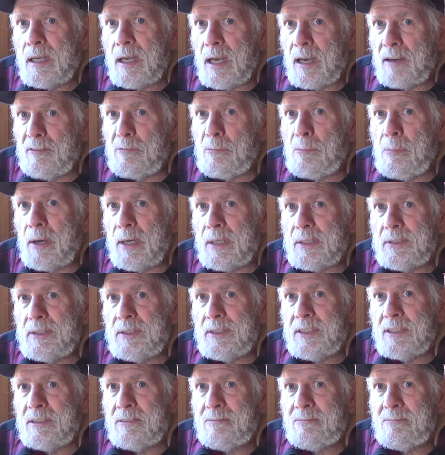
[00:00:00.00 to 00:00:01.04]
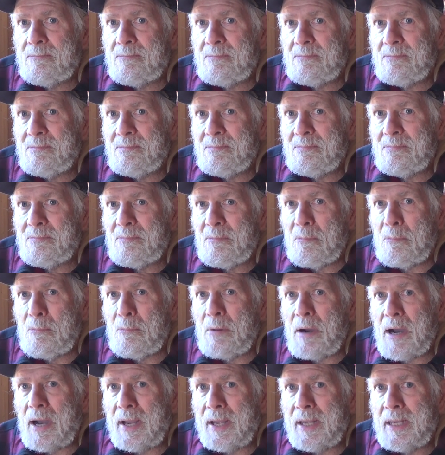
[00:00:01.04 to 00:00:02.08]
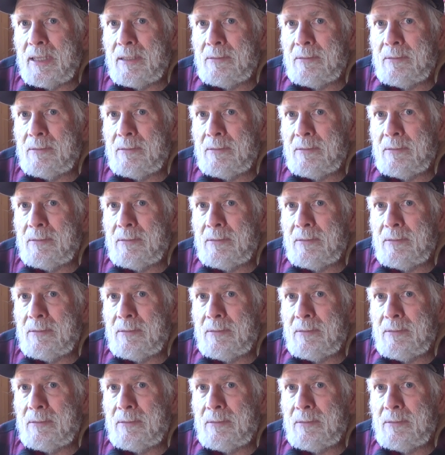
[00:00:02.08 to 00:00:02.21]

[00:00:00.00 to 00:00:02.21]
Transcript: of buds. Bye.